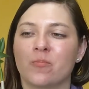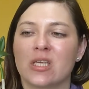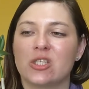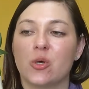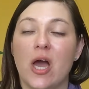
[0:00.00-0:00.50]

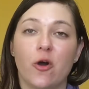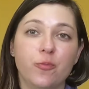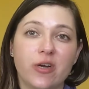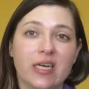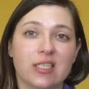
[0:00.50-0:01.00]
So I hope
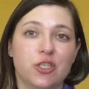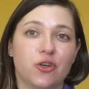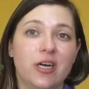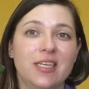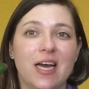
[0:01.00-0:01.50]
you guys
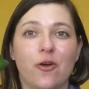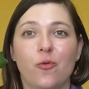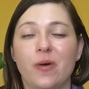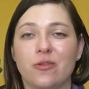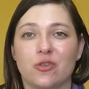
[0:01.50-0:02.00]
enjoyed. I
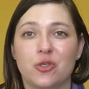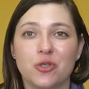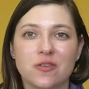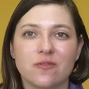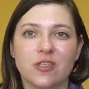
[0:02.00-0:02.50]
hope that was
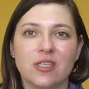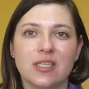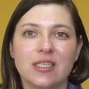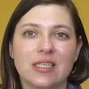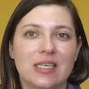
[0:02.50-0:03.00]

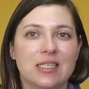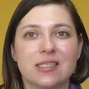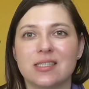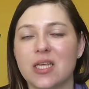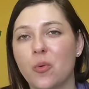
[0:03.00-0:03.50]
useful in
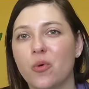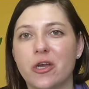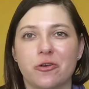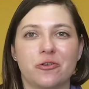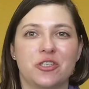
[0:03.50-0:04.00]
some way
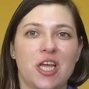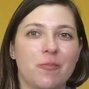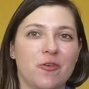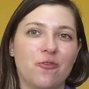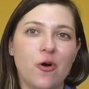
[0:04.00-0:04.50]
or shape
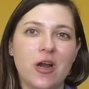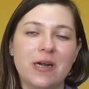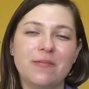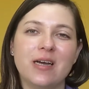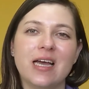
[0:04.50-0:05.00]
or
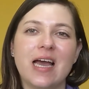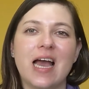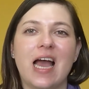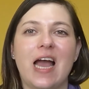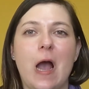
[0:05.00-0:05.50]
form.
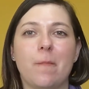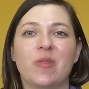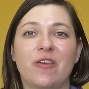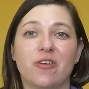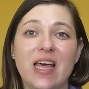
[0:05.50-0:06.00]

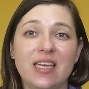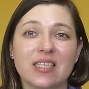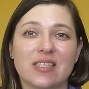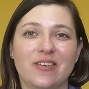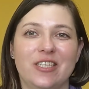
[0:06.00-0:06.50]
If you like
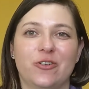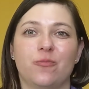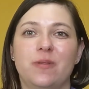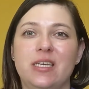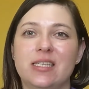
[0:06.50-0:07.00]
this video,
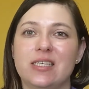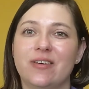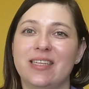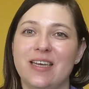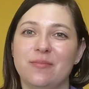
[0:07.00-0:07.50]
please give
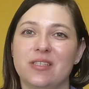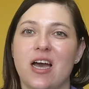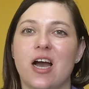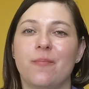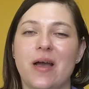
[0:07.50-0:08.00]
it a thumbs
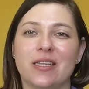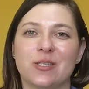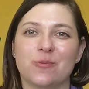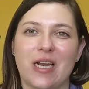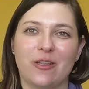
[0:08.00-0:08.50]
up and
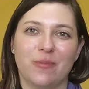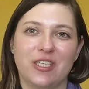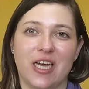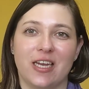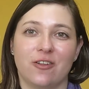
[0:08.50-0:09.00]
subscribe to my
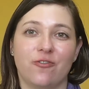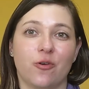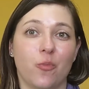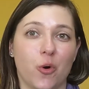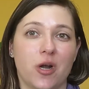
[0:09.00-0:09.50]
channel for
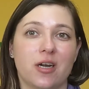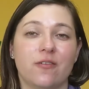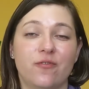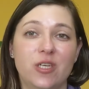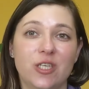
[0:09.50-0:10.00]

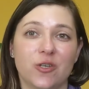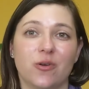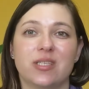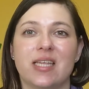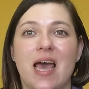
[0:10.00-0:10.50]
more
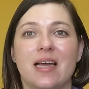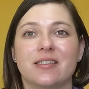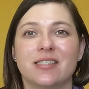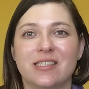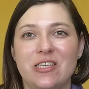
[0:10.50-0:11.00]
videos, and
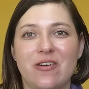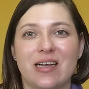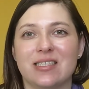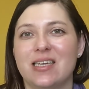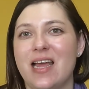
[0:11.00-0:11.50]
I'll see you
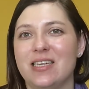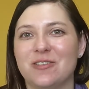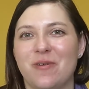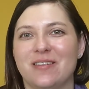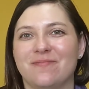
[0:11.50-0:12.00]
guys in the next
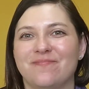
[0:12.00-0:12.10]
one.